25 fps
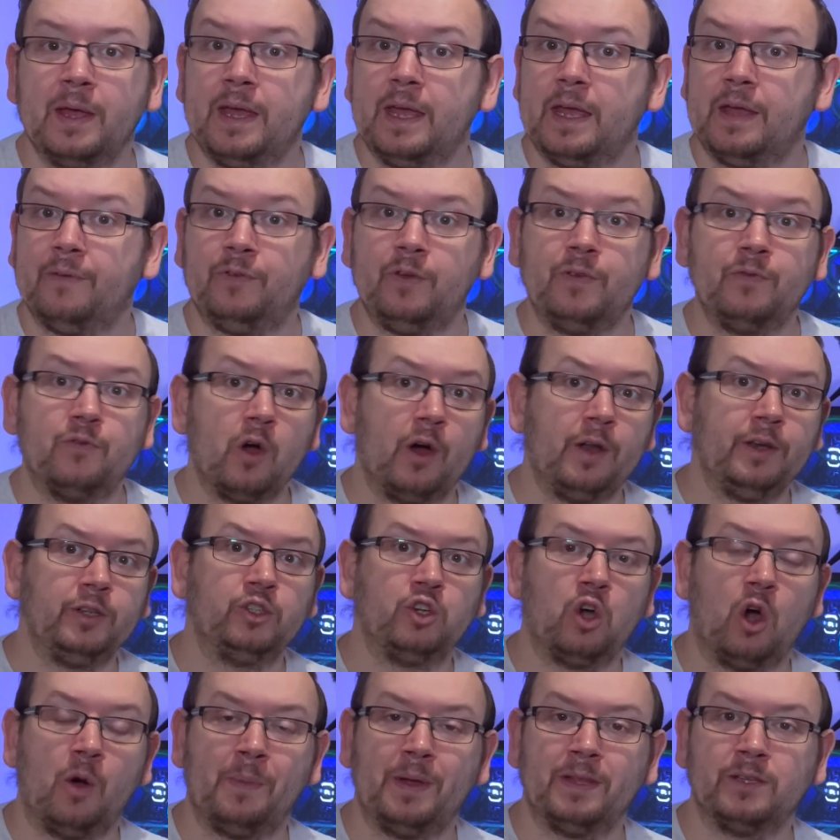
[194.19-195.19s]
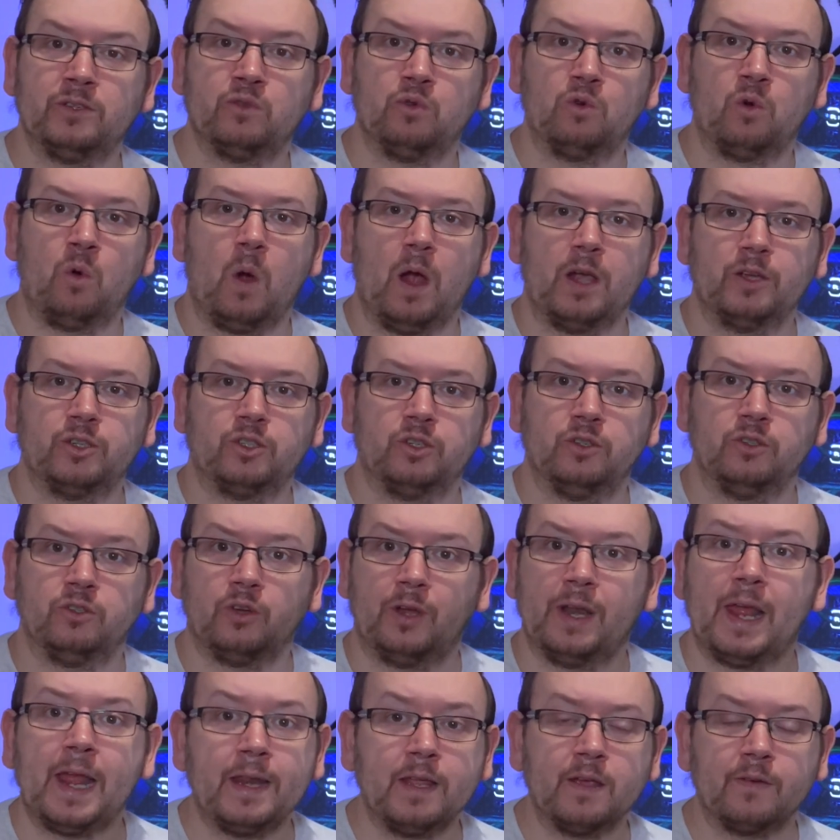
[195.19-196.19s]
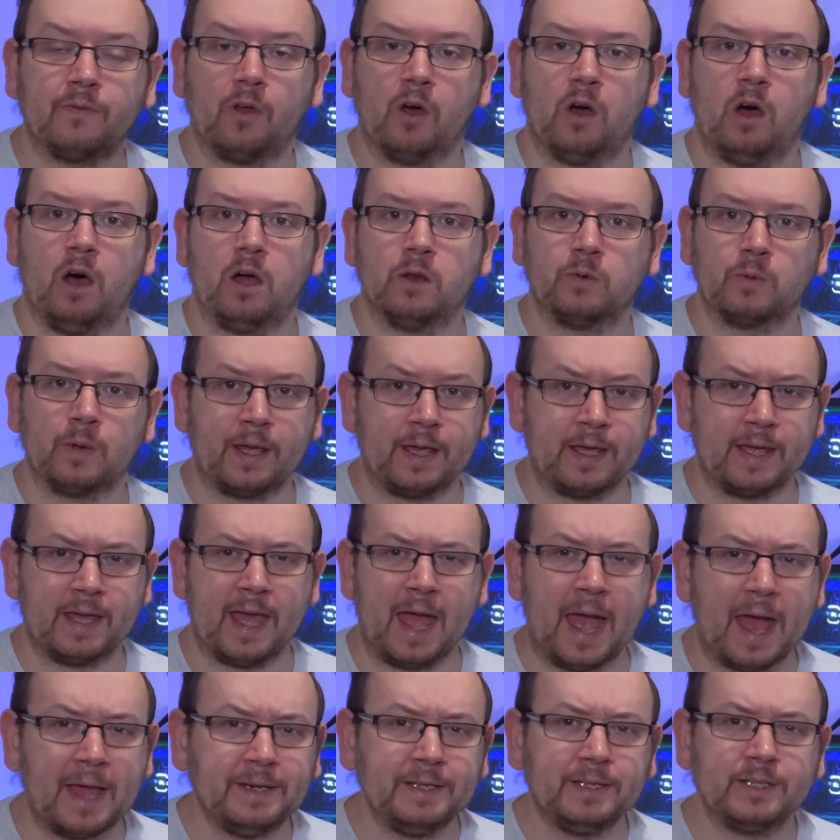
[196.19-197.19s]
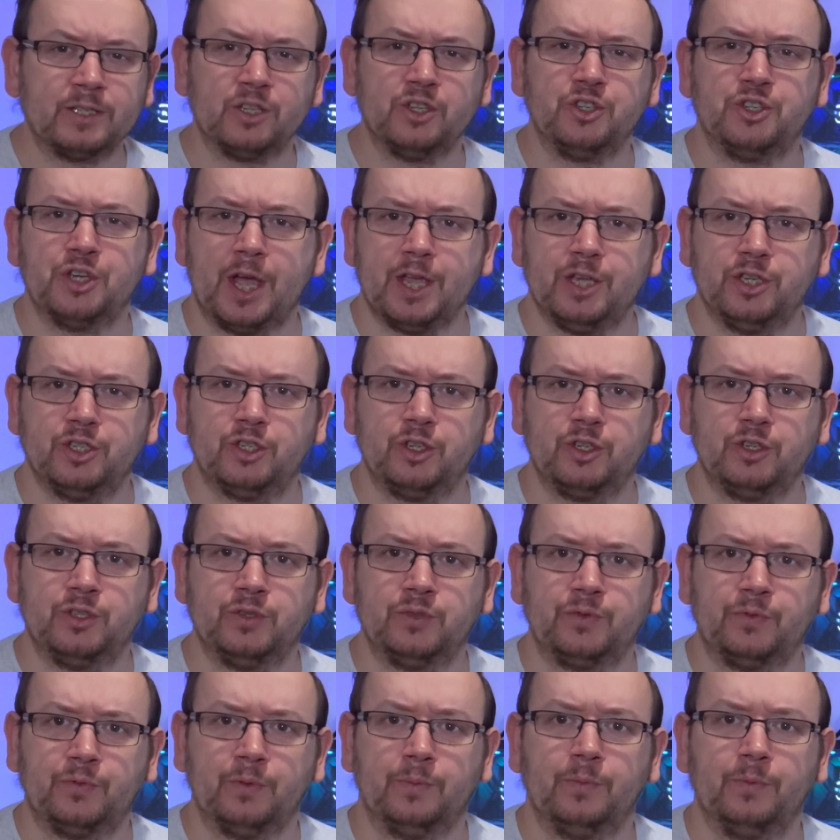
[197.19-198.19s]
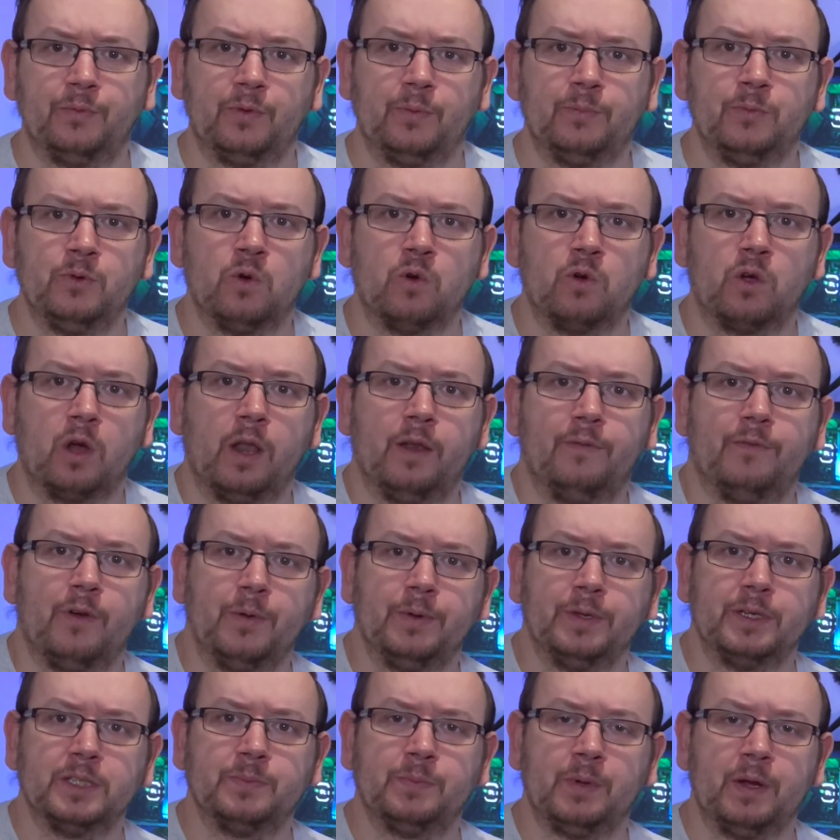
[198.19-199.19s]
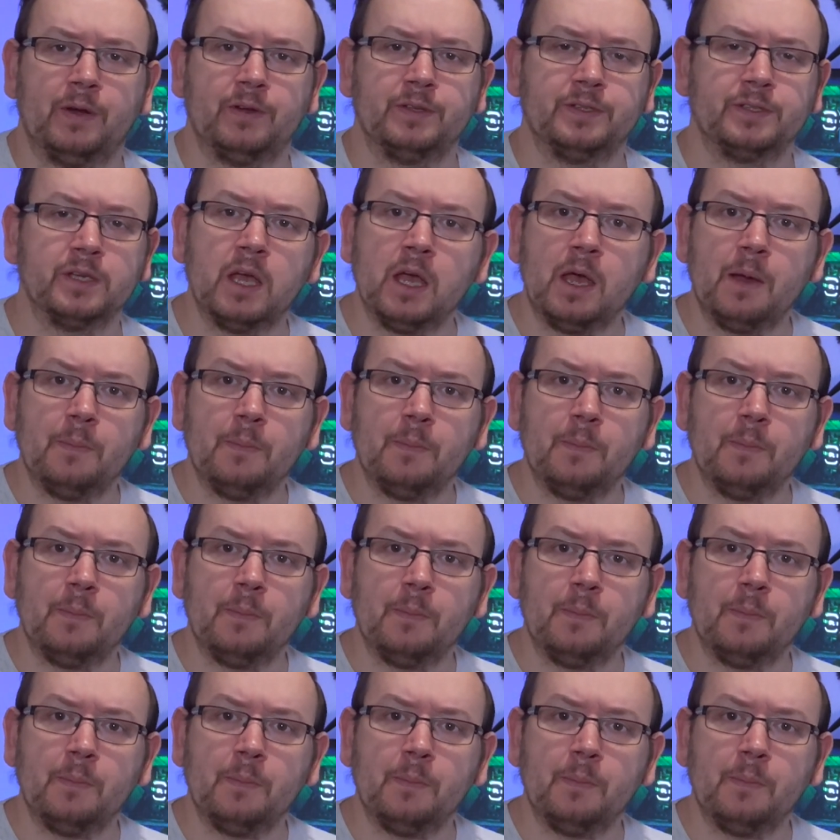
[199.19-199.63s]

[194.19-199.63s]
if you've got any comments or questions on any of the hardware here, any suggestions from your kind of own experience,